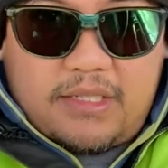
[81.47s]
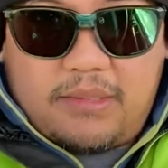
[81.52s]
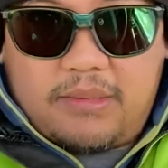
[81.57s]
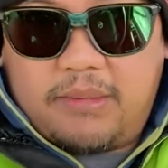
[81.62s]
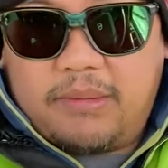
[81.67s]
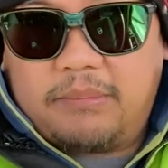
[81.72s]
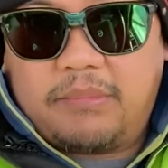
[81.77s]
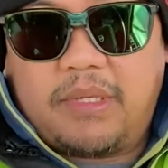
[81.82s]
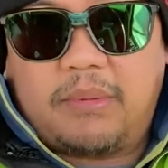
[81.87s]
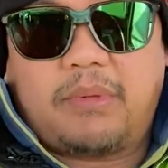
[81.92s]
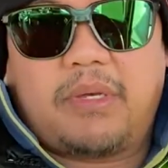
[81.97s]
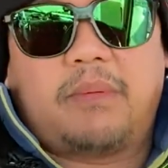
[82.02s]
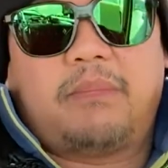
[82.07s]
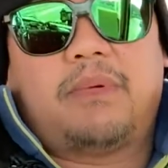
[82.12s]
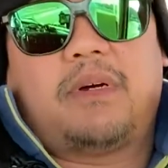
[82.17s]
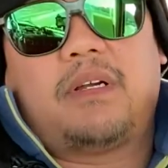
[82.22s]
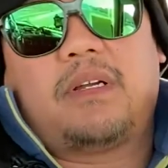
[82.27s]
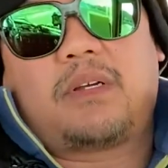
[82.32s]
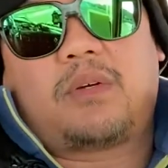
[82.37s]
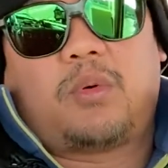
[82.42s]
maybe
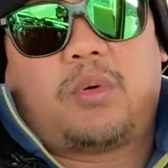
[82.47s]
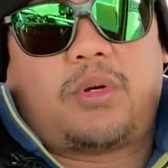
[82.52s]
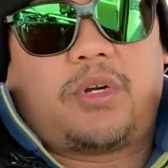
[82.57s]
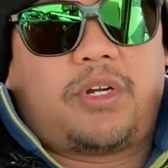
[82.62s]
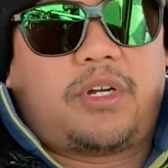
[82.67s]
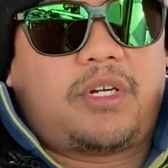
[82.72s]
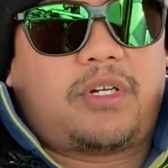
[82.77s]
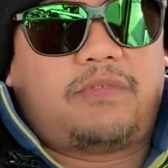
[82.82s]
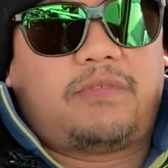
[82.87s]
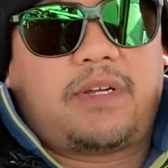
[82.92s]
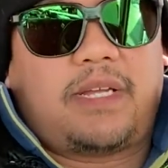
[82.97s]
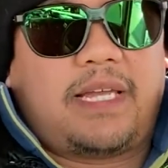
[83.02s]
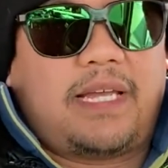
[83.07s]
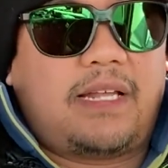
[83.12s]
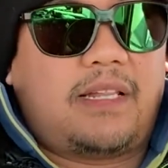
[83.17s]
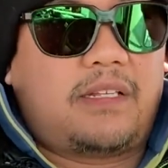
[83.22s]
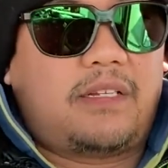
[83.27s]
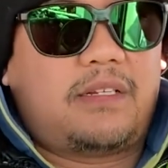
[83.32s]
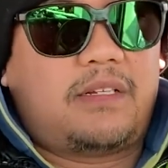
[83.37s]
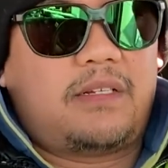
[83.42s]
about a quarter of a
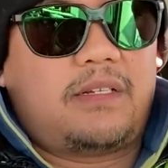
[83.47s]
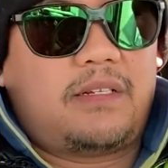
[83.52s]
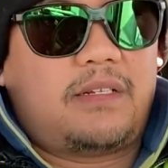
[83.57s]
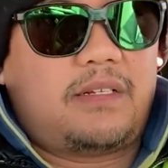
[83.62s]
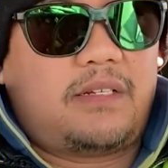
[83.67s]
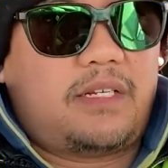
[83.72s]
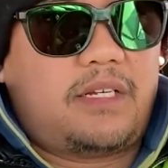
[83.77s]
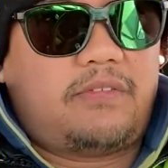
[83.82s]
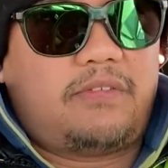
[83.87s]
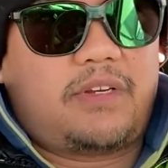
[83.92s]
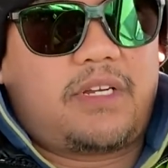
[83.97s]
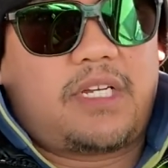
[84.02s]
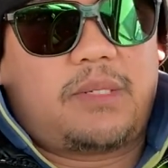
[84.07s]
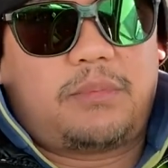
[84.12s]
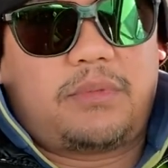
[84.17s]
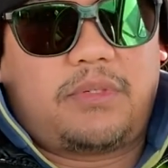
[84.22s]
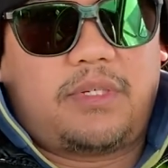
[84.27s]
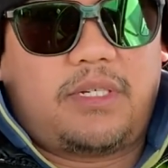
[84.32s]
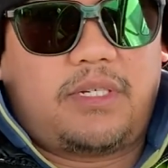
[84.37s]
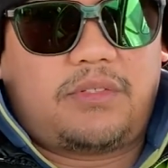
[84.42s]
gallon every couple
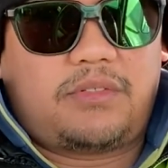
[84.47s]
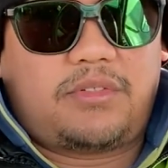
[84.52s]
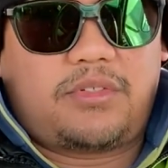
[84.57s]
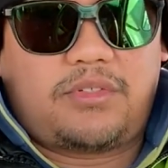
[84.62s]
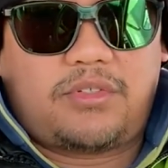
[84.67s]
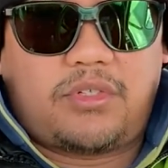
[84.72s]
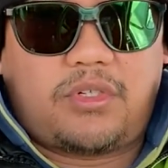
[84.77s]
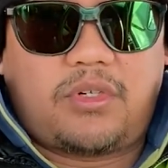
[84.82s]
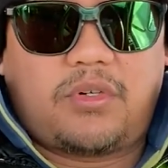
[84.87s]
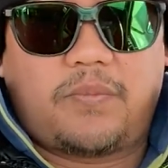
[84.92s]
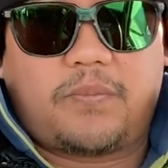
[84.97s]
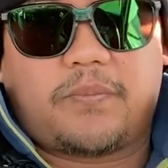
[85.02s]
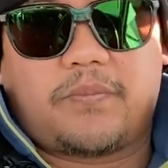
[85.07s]
of days or so.